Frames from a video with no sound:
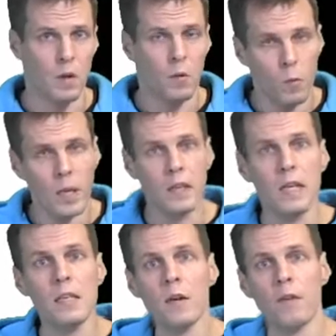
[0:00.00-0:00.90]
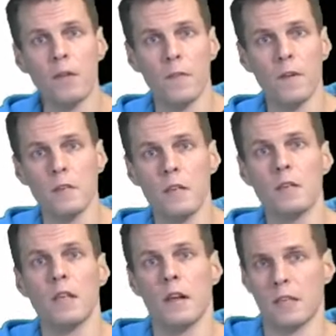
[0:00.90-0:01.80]
With these coefficients
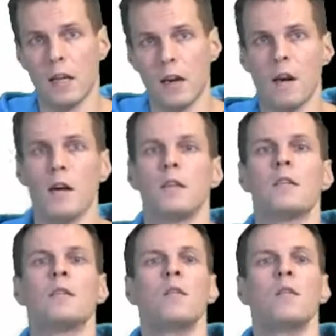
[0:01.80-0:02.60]
that are standardized,